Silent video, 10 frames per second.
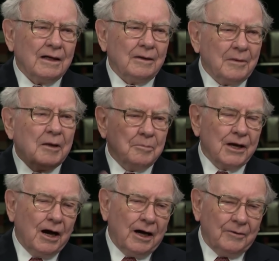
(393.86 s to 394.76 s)
and, and
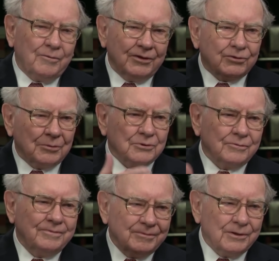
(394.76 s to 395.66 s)
beyond in
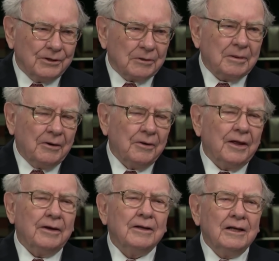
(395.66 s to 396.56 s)
terms of earning
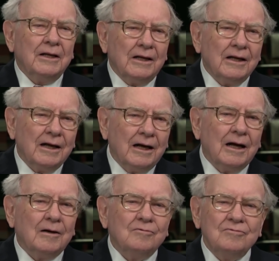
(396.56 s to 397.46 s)
power then,
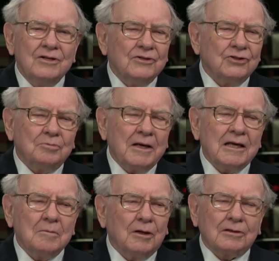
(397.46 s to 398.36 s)
uh, just
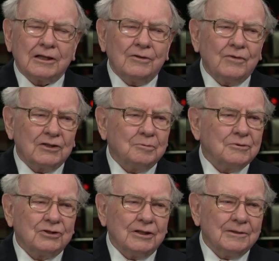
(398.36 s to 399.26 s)
making monthly
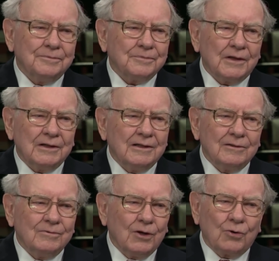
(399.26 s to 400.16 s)
investments in a, in
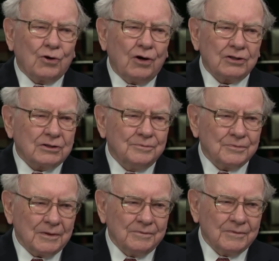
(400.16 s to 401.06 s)
a low-cost
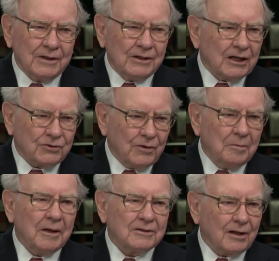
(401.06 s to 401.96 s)
index
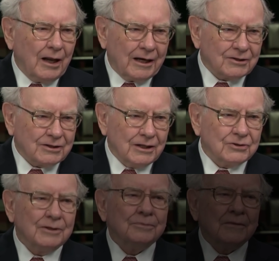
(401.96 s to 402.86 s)
fund makes a lot of sense.